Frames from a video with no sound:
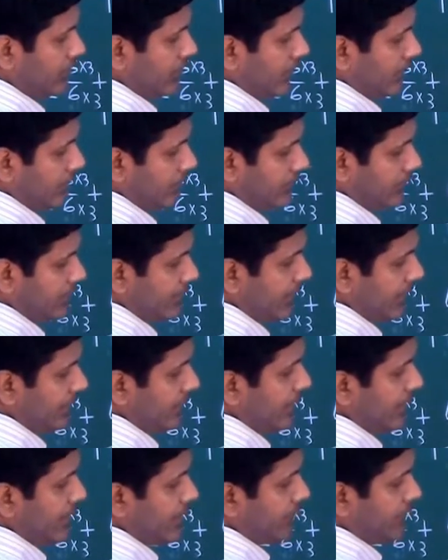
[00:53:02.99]
And then we take
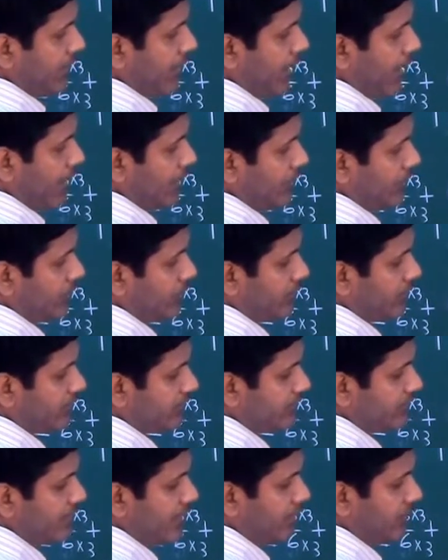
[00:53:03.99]
that, we add it to the
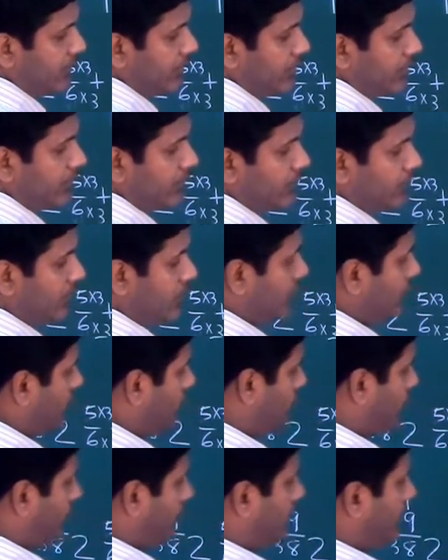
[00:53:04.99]
7
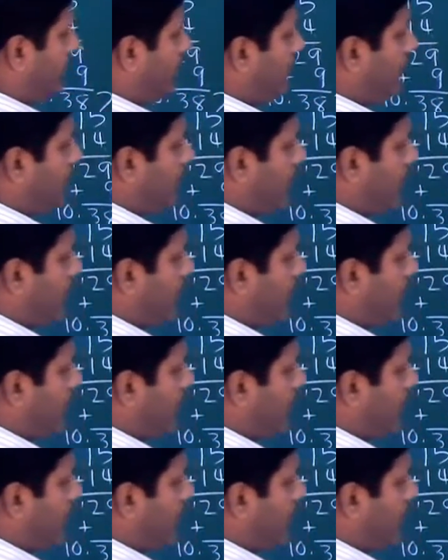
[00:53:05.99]
from the